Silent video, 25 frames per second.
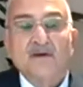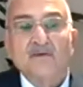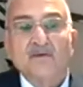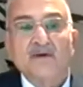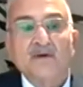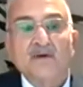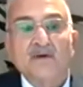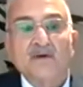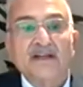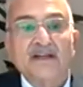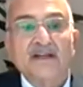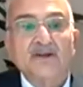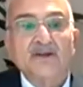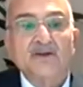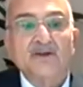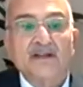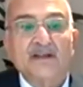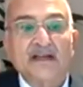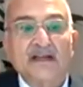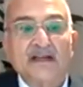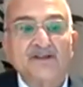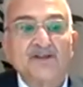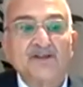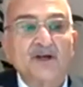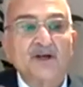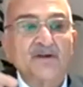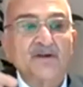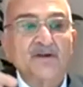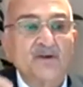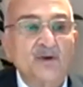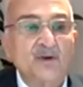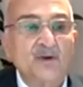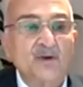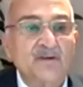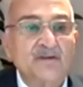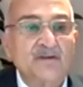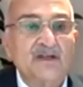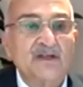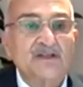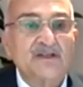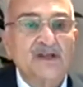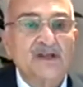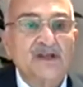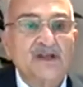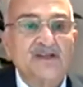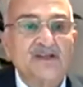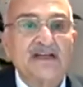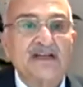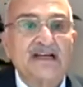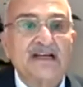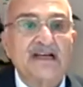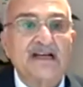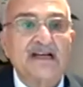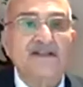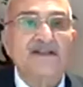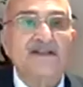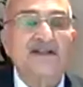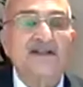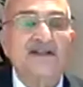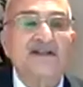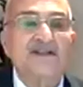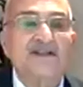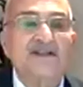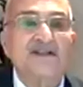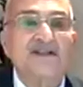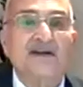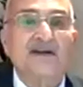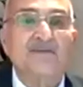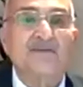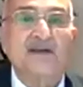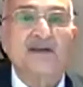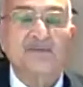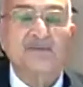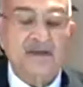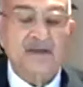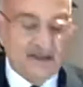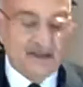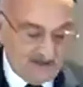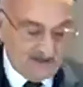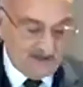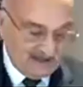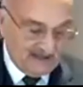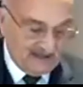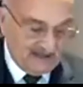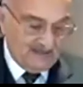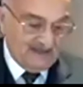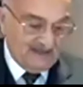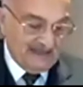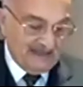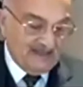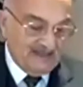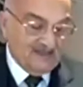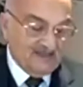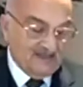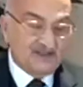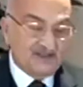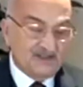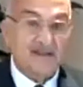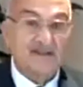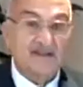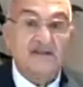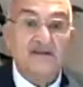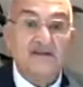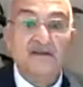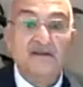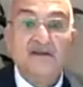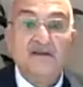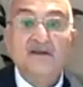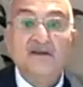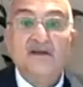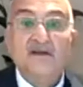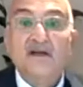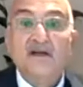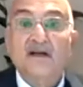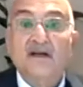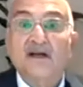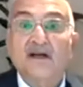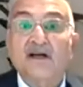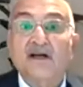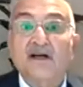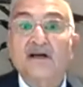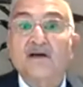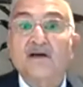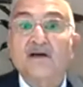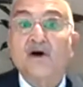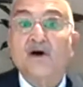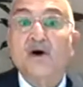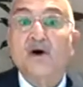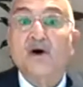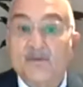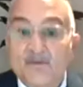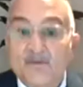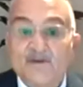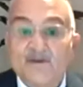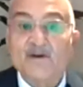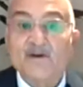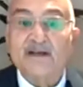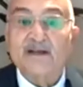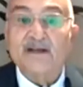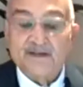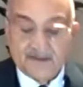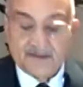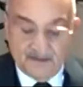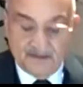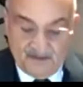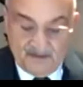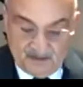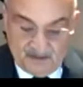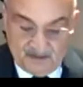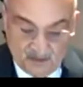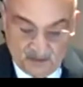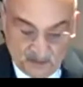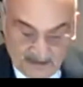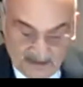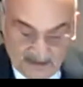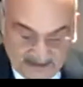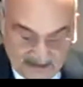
With the introduction of universal zakat in this coming meeting in Malaysia, hopefully we